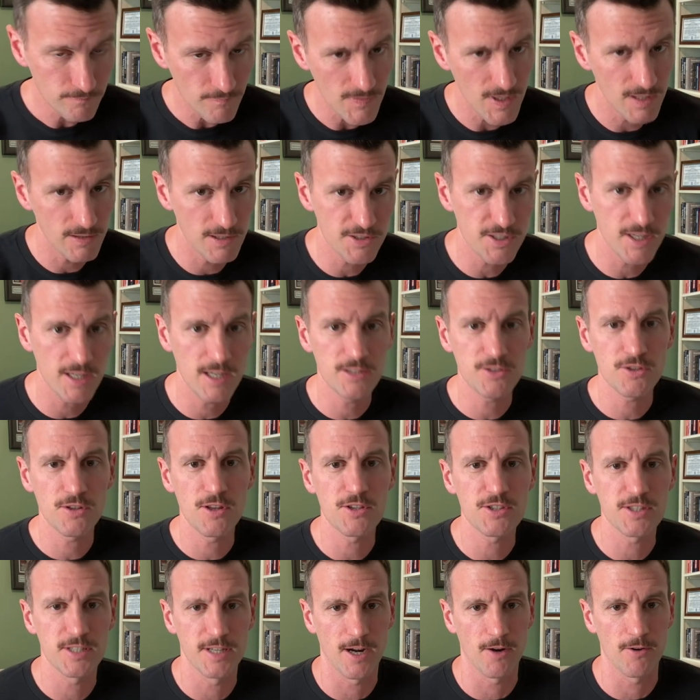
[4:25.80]
let's get into
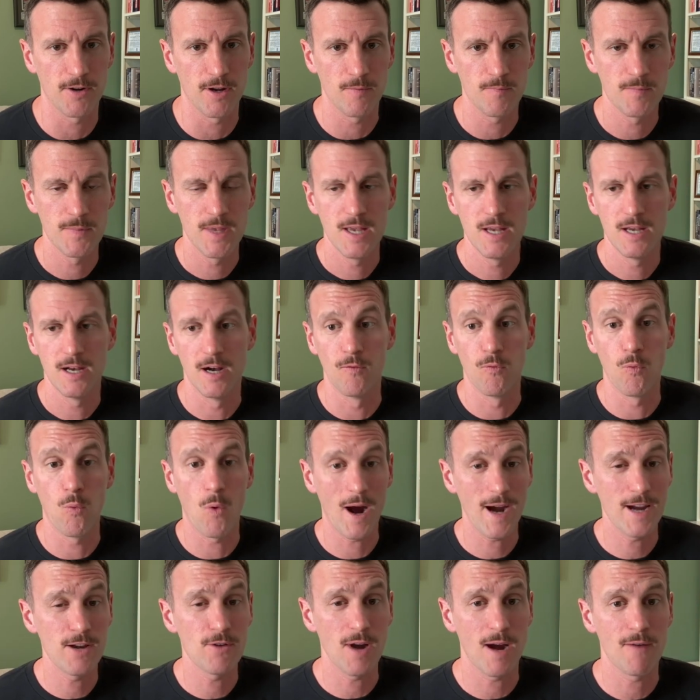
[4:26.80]
this scenario of why
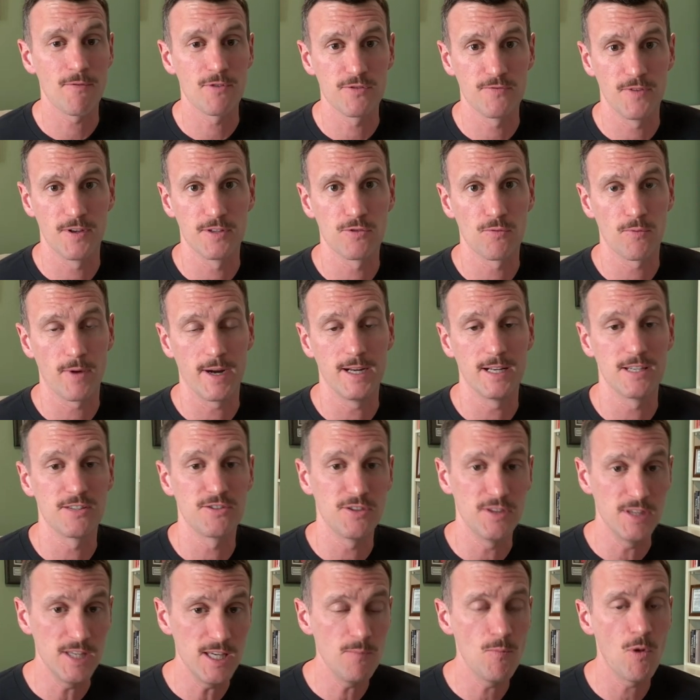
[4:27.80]
your average visit rate is
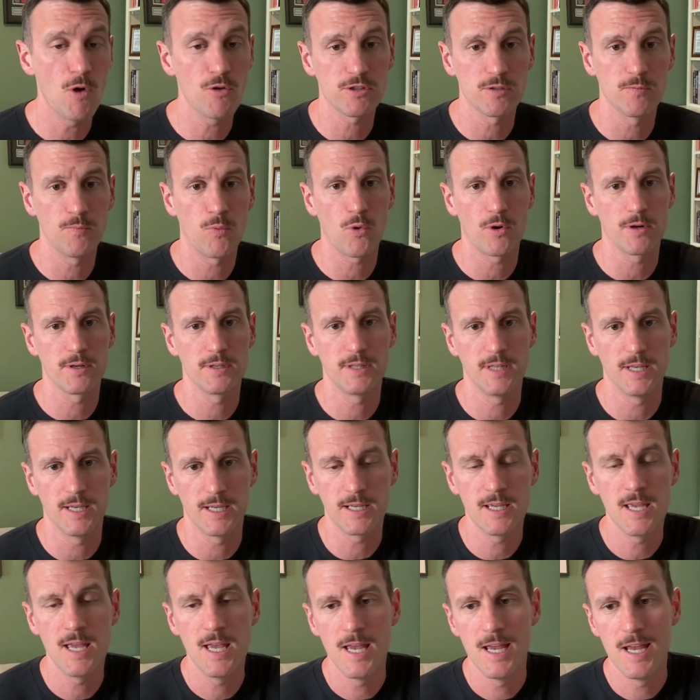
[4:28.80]
the most important thing
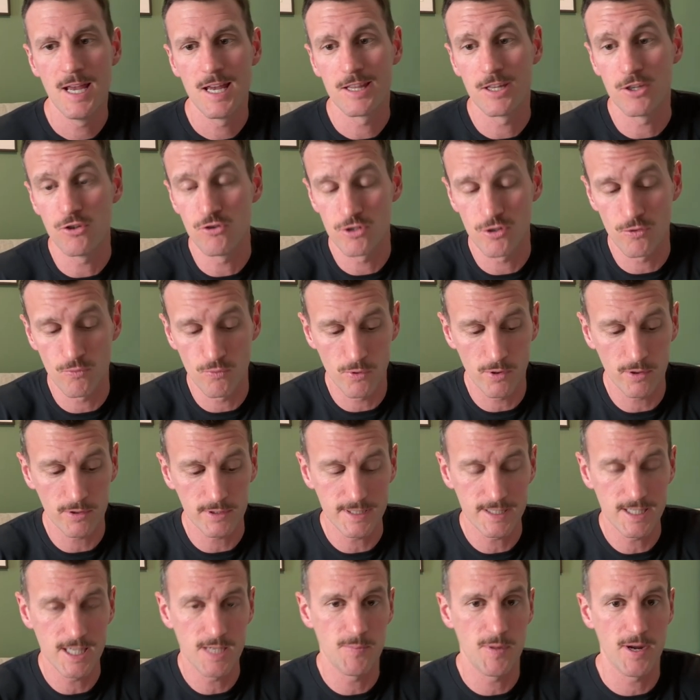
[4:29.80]
that you should really
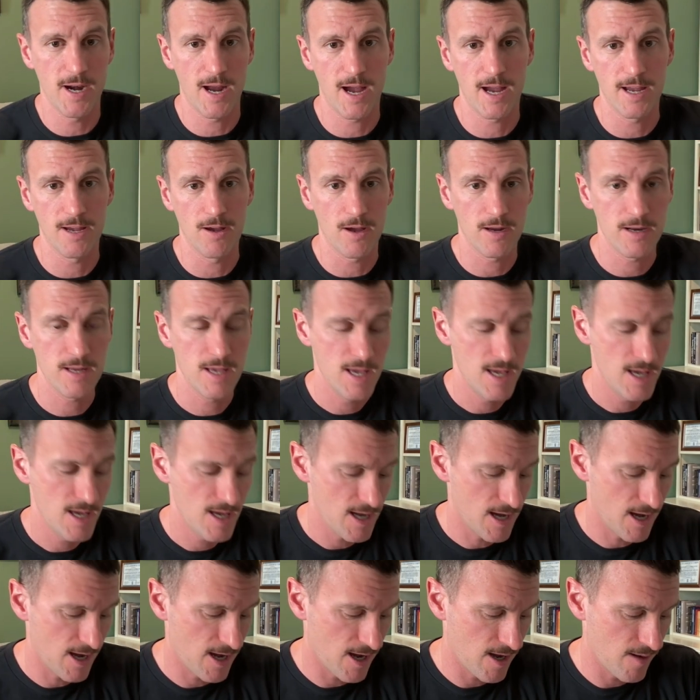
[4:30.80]
keep an eye
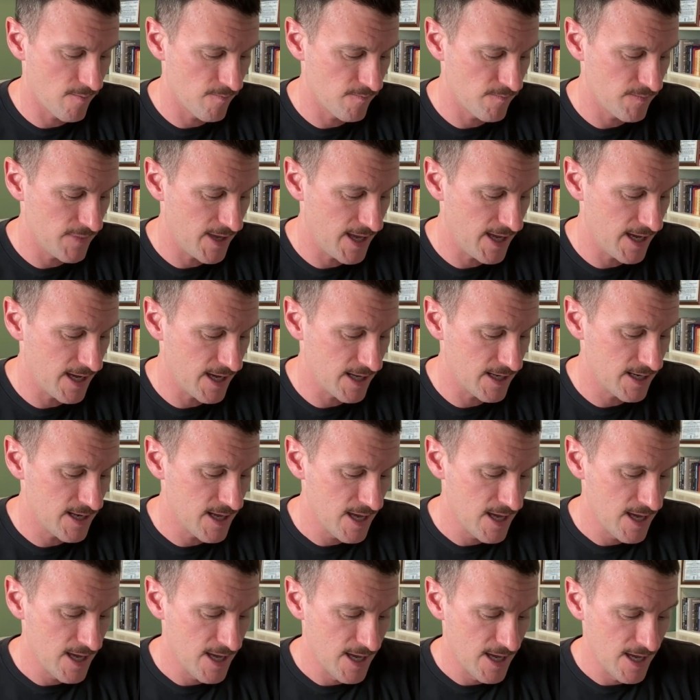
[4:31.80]
on. And
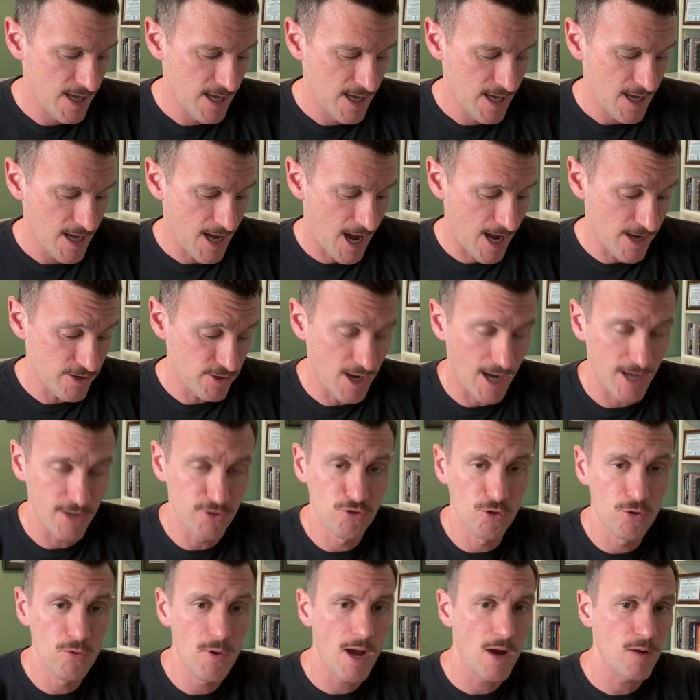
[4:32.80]
I
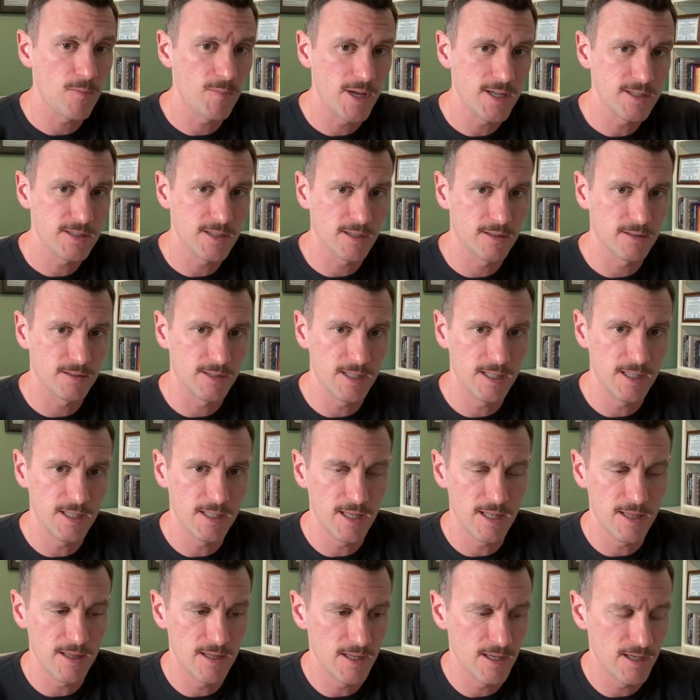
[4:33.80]
drew out
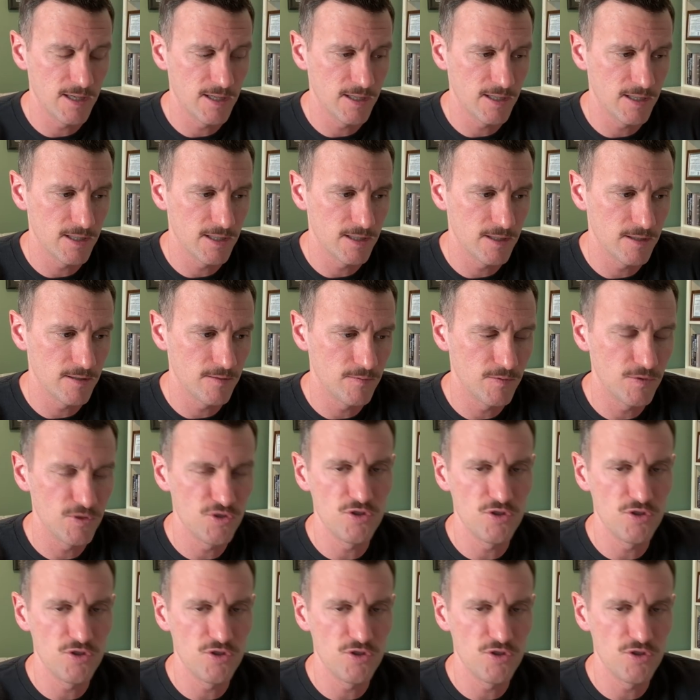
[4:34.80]
basically the